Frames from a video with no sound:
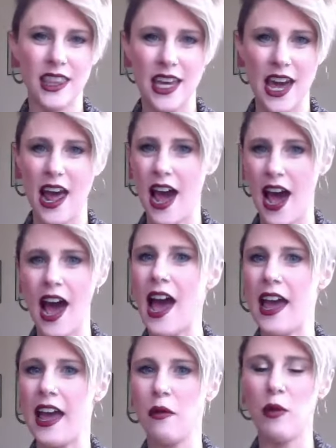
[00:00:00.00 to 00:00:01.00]
that
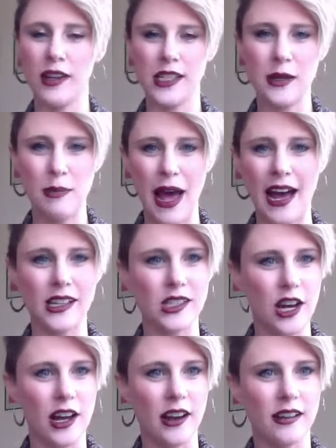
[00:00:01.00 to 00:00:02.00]
I want to pass
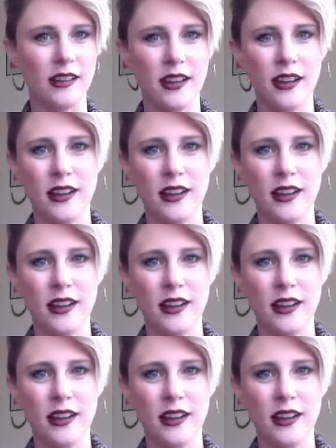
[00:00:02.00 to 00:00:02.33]
on